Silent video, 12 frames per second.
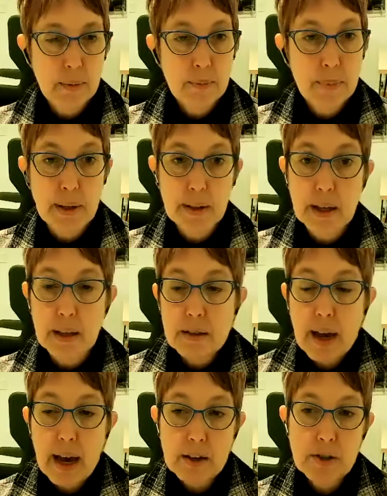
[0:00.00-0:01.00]
But it's
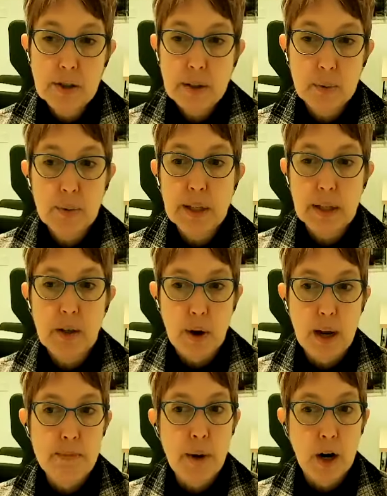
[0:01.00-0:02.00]
actually a really
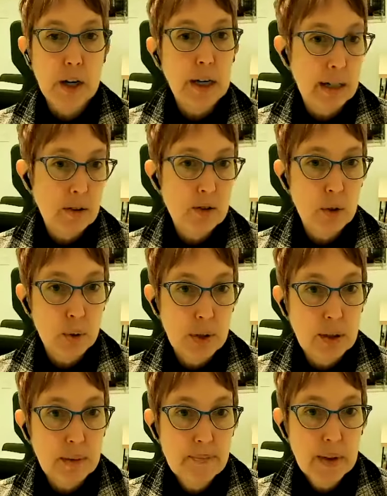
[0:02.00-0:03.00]
great marketing
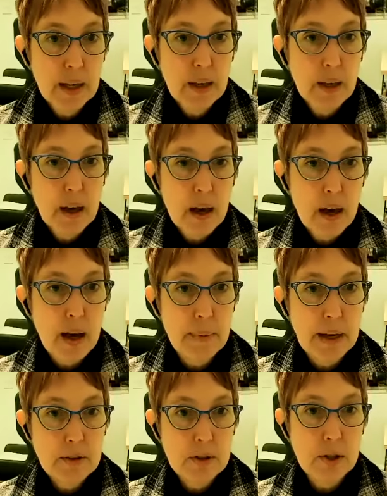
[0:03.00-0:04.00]
tool
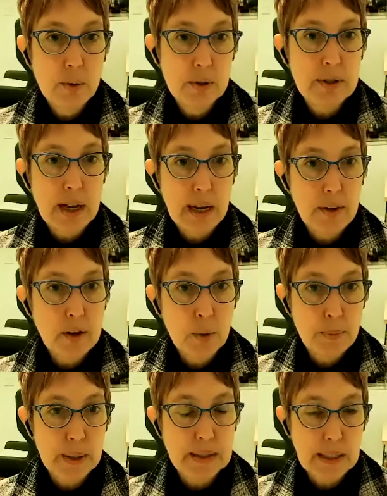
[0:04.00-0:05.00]
to say that your
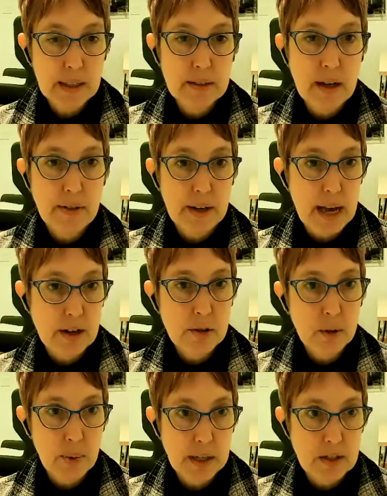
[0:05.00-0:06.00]
building is on the
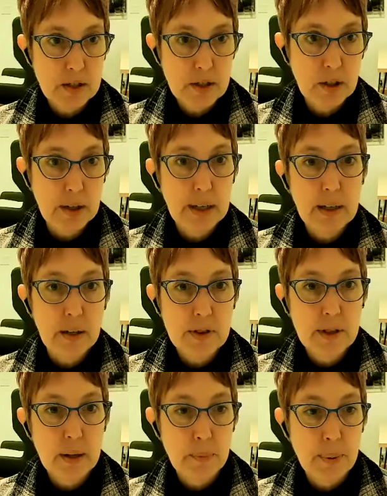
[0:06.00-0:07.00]
National Register. It gives
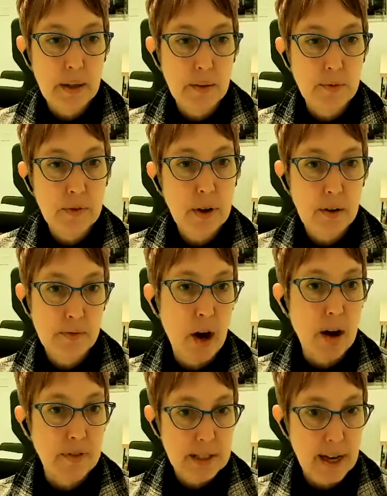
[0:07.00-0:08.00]
it a bit of
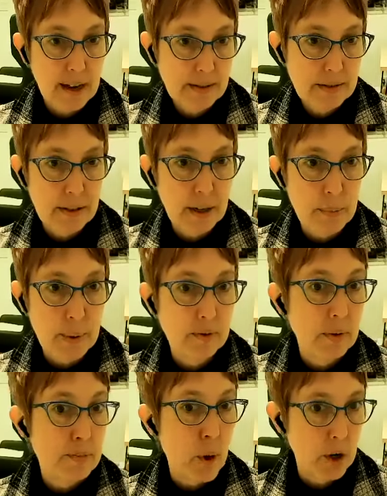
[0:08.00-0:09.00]
gravitas and a bit of
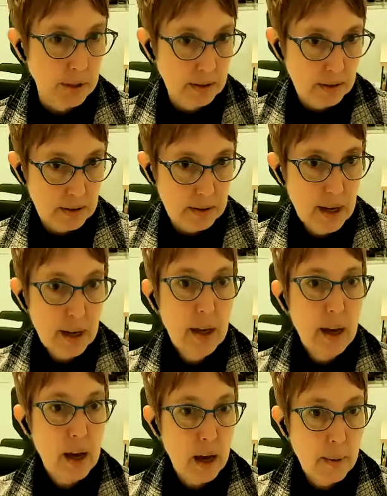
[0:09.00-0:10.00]
importance,
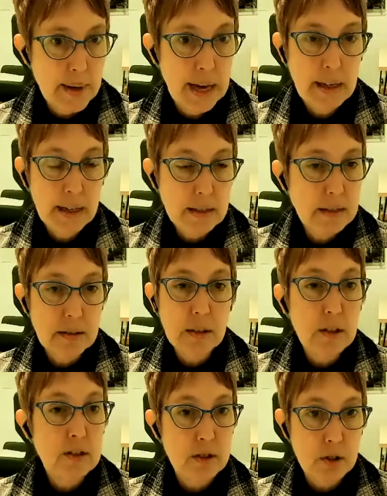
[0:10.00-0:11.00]
and it doesn't
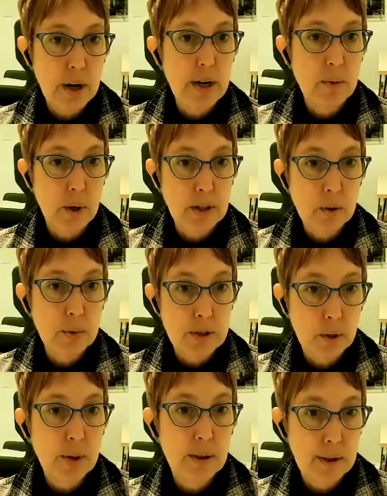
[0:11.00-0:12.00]
constrain what you would
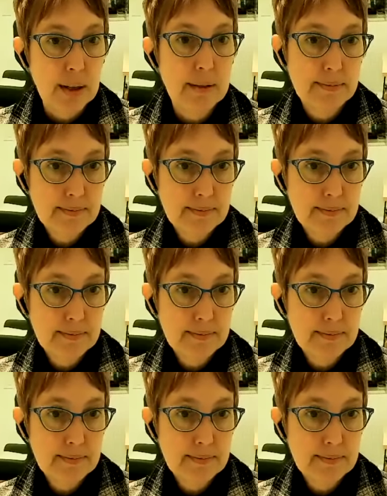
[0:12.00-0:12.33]
do with it.